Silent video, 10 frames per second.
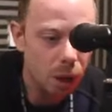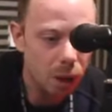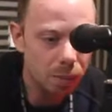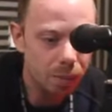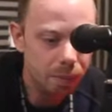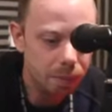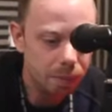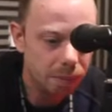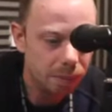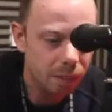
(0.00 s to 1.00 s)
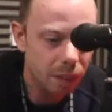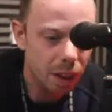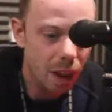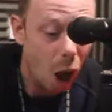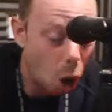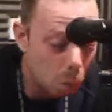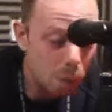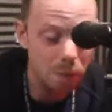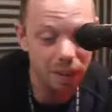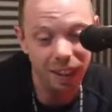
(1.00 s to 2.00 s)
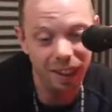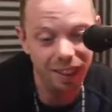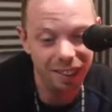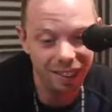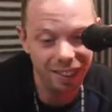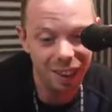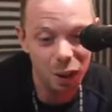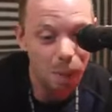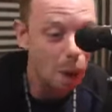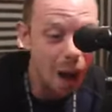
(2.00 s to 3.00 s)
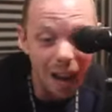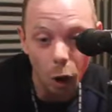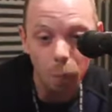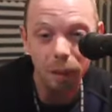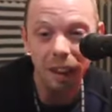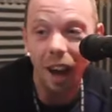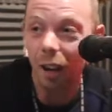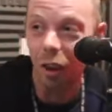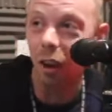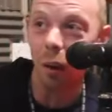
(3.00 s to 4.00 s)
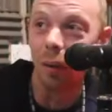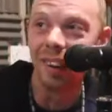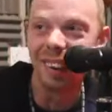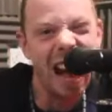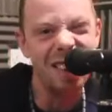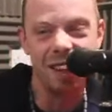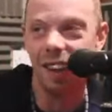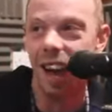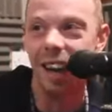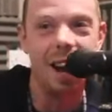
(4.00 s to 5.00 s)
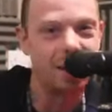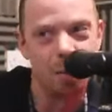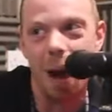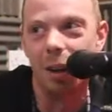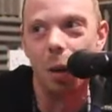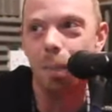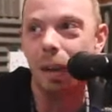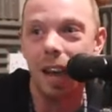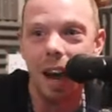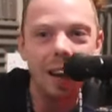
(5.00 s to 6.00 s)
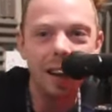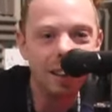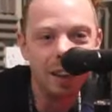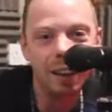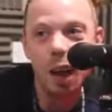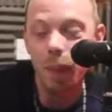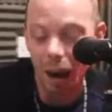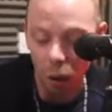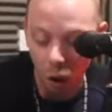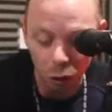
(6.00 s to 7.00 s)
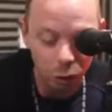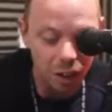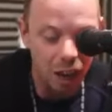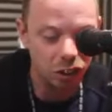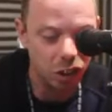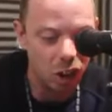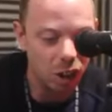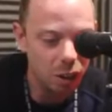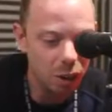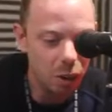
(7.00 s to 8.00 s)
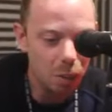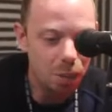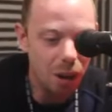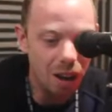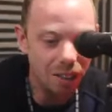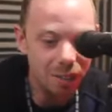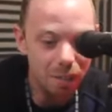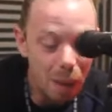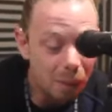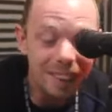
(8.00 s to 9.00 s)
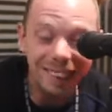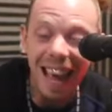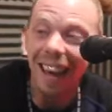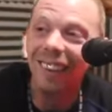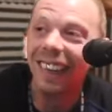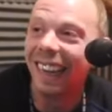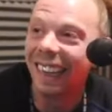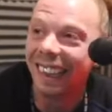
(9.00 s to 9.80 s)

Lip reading: But I hope I'm in it. But I might not be. So I don't want to gas it like that, because I might not be. Like they might not have used that shot, but man was there, innit?